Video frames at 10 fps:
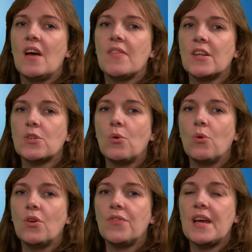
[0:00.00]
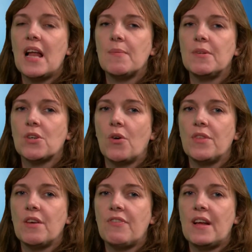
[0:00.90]
that all of the elements of
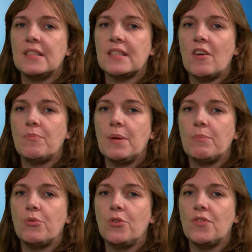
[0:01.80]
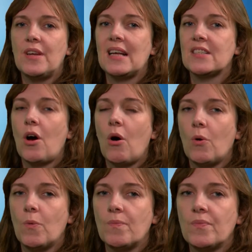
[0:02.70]
the offence have been proven as a whole.